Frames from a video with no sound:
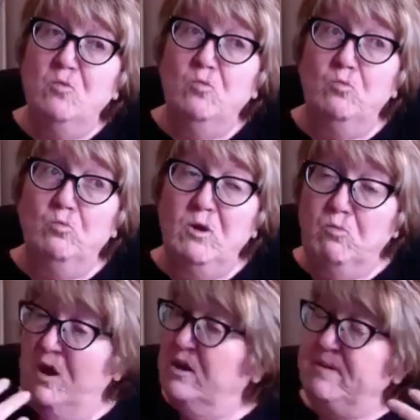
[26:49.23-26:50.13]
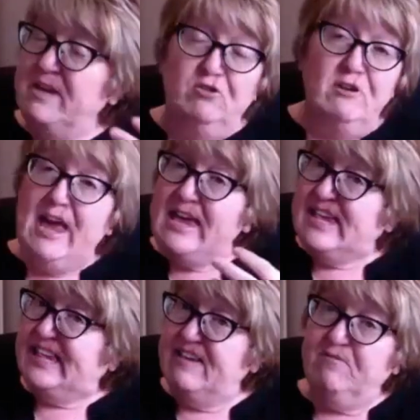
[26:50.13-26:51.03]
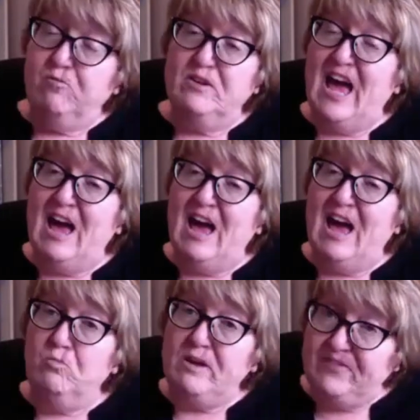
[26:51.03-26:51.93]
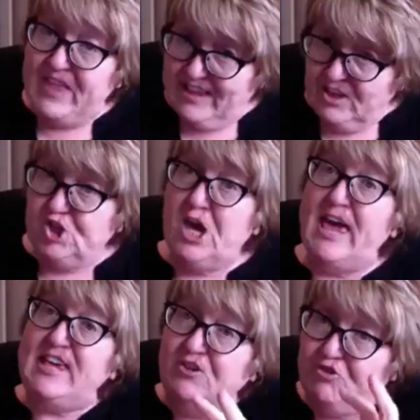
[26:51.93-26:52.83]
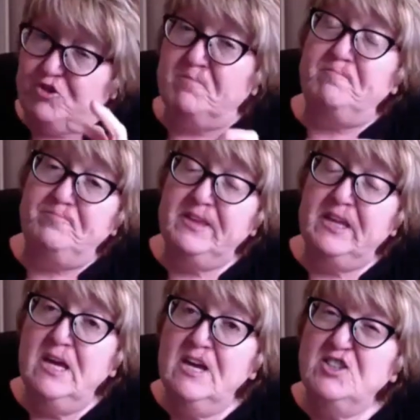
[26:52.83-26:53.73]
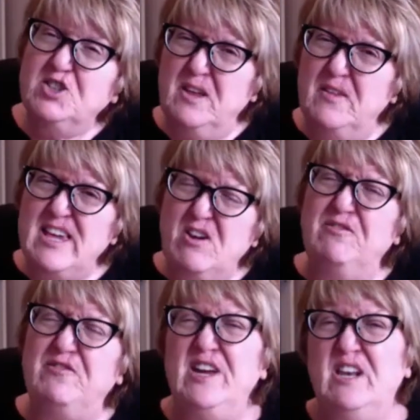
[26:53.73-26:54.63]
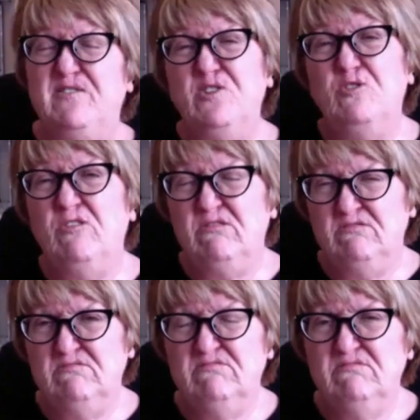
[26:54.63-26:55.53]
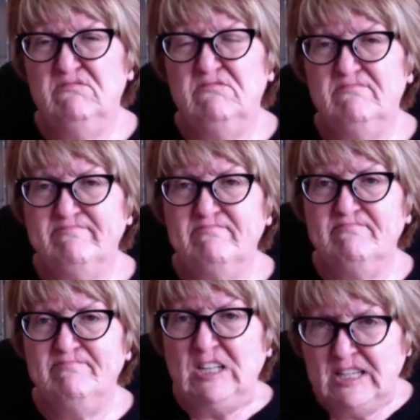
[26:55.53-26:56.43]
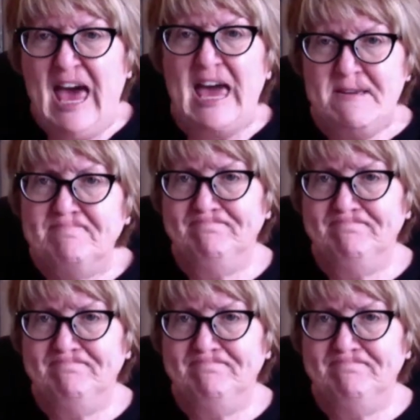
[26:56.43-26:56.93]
We want to be creative with how we then change them so that they don't feel a fool. Okay?